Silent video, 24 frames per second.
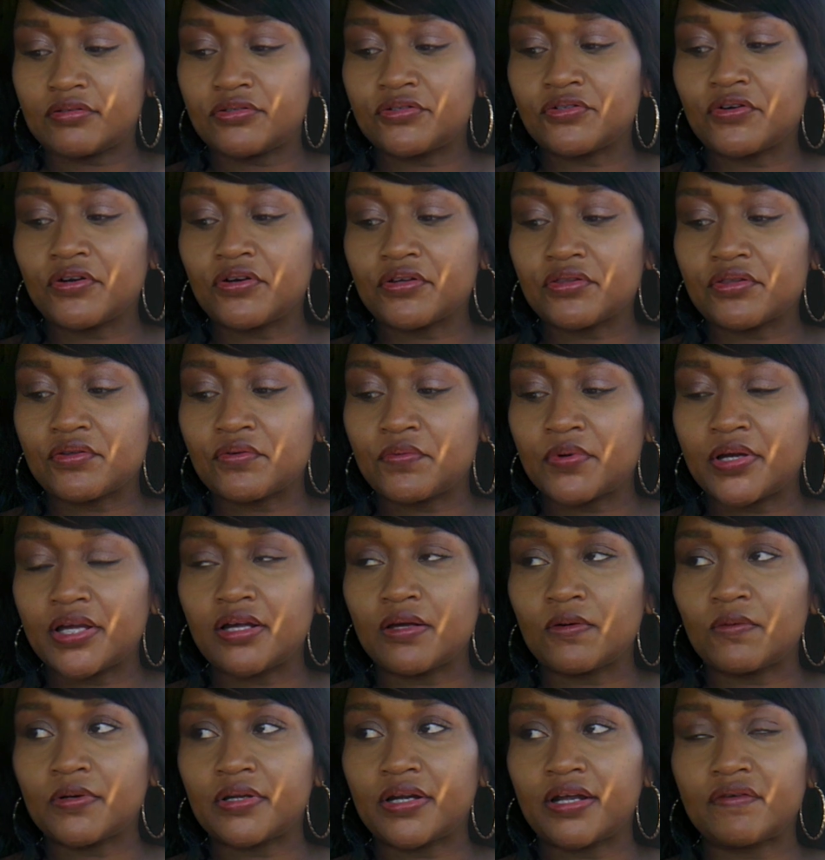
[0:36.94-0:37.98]
during the week
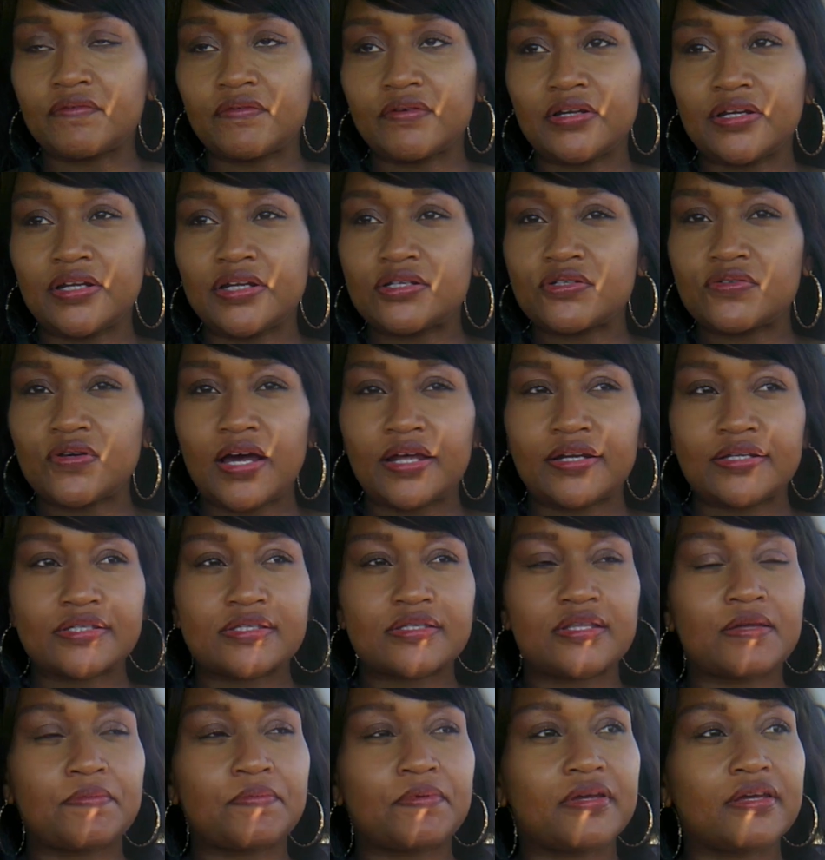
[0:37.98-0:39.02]
or whatever, and then try to
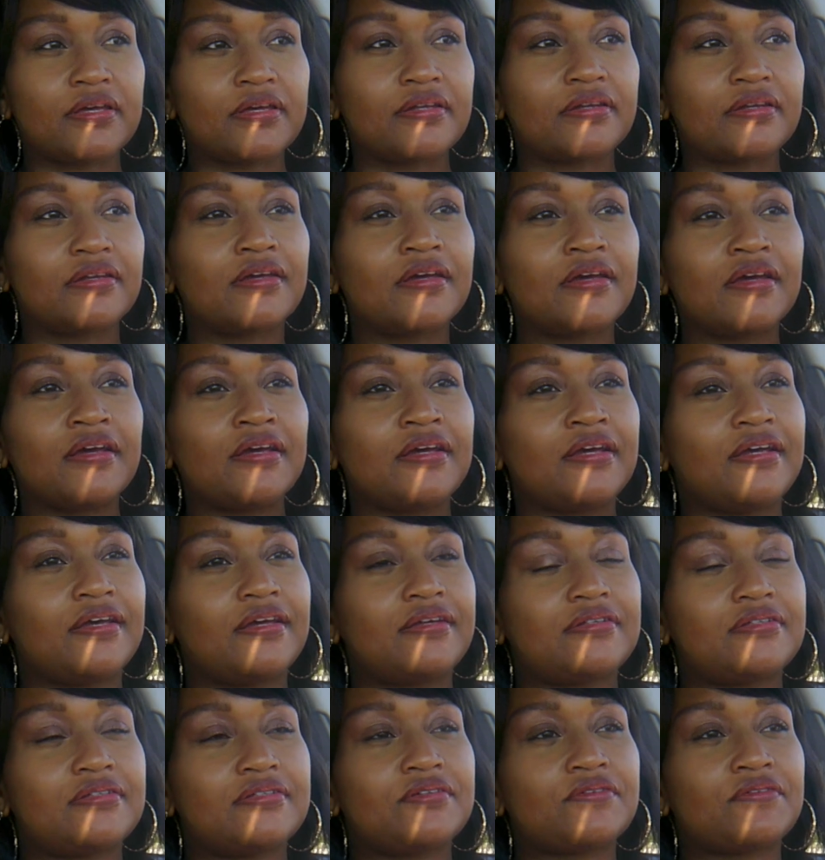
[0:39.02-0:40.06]
sleep in
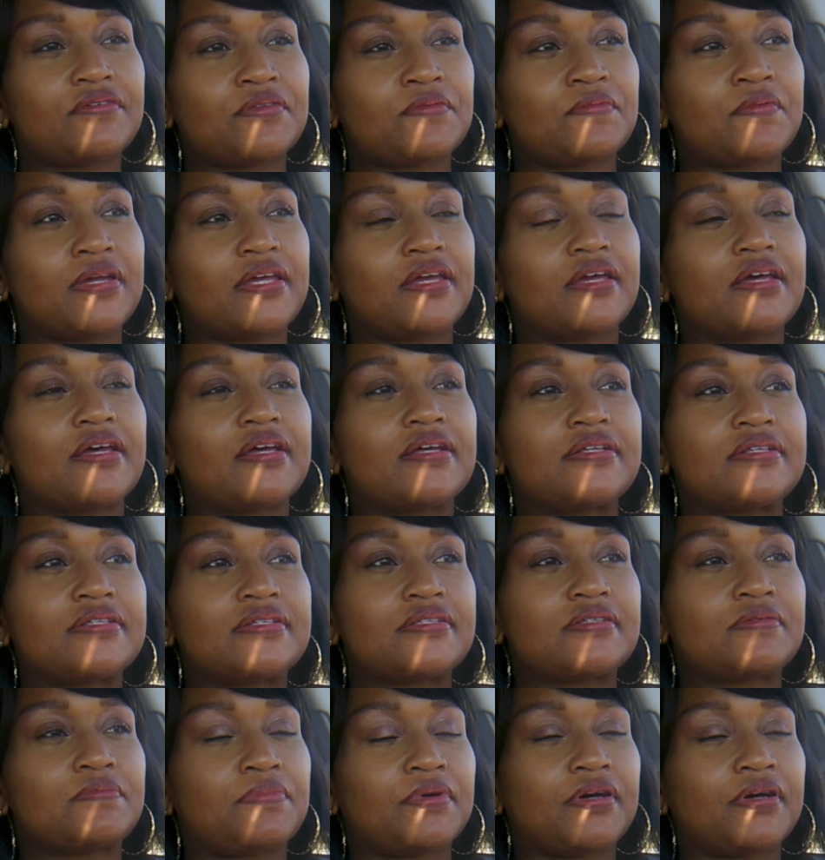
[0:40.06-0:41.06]
during the weekends.